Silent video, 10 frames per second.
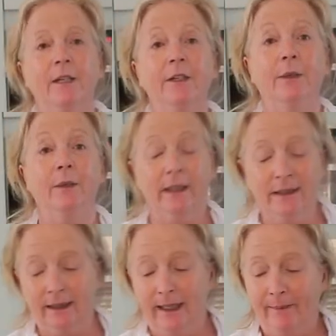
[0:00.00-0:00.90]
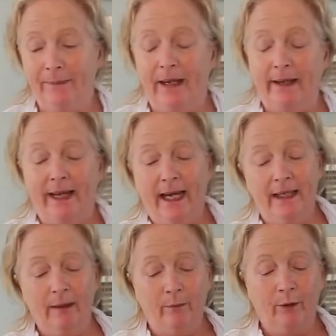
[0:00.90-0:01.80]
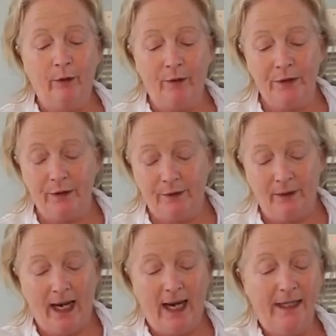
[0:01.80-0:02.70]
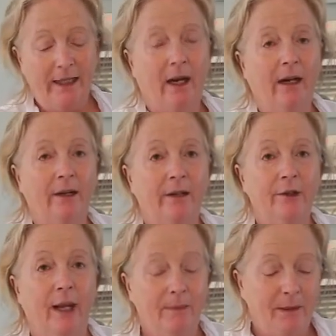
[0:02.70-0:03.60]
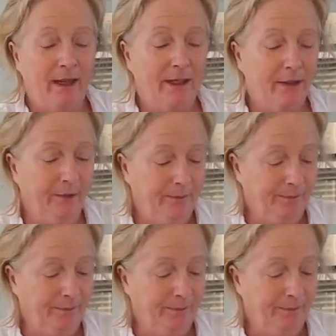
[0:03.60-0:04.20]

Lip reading: to it. Then we're going to add our chopped tomato.